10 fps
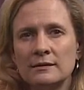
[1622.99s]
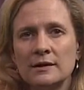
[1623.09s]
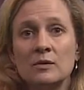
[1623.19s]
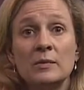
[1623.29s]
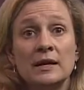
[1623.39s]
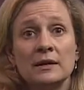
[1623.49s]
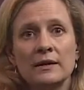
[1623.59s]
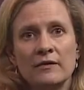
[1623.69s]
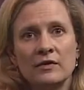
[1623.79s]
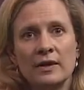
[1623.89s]
the immediate
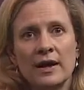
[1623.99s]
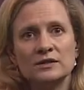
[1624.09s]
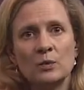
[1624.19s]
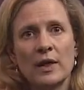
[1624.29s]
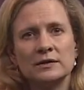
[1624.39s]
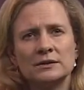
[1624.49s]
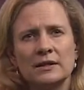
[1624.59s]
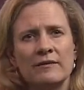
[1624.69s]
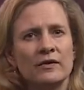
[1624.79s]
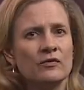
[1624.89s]
level as well as the
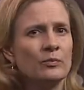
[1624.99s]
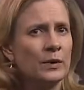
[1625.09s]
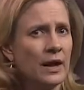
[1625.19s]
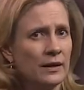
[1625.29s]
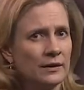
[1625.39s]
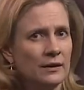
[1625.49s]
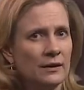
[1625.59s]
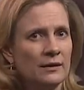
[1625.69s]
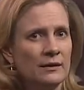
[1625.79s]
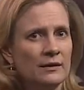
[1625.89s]
level of blood,
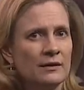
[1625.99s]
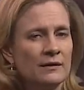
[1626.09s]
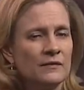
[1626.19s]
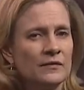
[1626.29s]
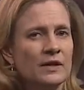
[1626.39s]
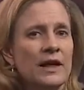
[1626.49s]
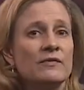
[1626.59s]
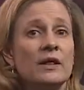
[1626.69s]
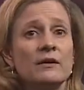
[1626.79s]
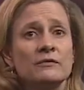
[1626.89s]
the
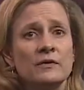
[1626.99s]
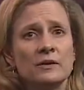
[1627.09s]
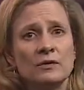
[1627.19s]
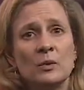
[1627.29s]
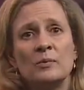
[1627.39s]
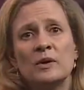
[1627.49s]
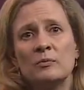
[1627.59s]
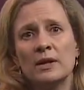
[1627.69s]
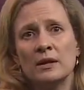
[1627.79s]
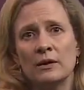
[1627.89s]
level of the weeping
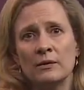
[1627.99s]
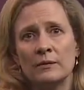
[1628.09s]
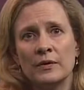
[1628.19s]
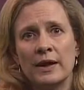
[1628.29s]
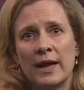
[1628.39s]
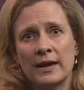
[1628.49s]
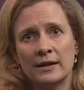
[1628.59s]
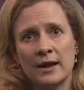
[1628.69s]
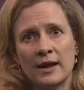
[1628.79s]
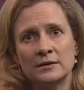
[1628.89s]
in the pillow at
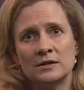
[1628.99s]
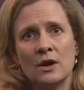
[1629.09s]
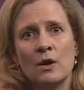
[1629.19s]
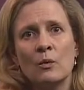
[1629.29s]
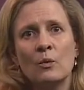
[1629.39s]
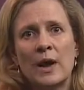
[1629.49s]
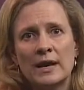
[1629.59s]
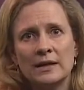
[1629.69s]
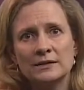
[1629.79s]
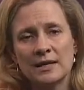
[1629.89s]
night,
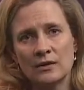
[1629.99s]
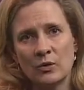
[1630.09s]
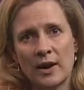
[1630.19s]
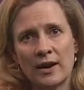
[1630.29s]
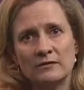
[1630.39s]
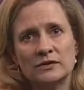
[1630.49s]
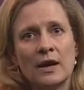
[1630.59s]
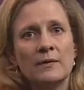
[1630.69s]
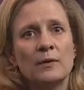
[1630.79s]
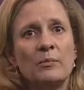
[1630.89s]
weddings and graves,
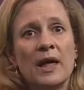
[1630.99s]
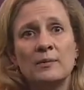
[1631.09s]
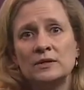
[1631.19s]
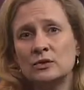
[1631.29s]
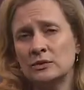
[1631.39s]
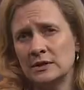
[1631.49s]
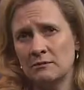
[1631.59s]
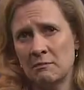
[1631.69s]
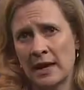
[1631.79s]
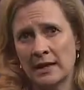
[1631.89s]
the babies who
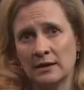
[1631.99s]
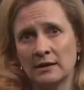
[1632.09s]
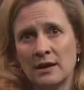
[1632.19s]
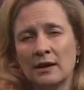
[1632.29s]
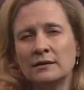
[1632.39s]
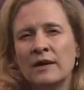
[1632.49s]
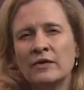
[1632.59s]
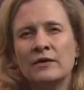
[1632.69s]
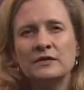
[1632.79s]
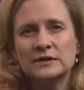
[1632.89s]
didn't make it,
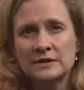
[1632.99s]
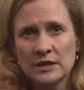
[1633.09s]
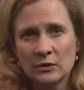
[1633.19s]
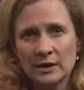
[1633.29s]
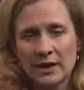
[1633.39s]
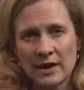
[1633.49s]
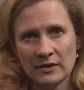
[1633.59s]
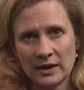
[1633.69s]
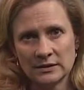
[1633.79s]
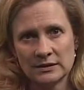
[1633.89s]
level of the secret
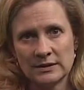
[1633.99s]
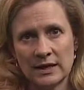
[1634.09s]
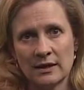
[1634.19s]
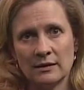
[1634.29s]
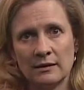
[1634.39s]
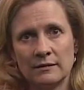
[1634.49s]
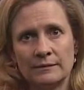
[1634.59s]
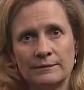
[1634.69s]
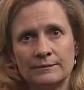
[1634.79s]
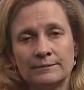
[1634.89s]
and the unseen.
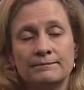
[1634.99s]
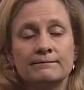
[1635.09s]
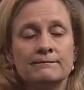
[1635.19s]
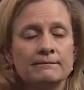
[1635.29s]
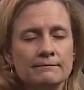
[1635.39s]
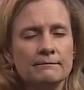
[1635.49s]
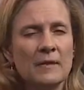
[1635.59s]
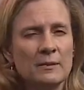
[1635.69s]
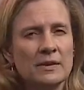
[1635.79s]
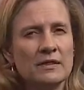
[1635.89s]

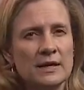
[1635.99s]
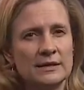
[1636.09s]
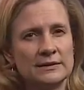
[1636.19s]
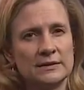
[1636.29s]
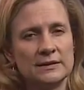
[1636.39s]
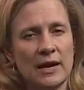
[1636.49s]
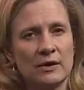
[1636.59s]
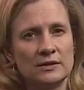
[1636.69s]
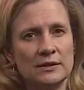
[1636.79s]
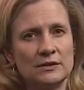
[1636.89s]
Maybe this is
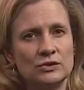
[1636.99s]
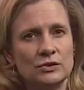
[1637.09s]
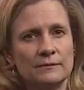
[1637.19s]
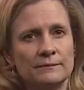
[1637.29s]
heritage."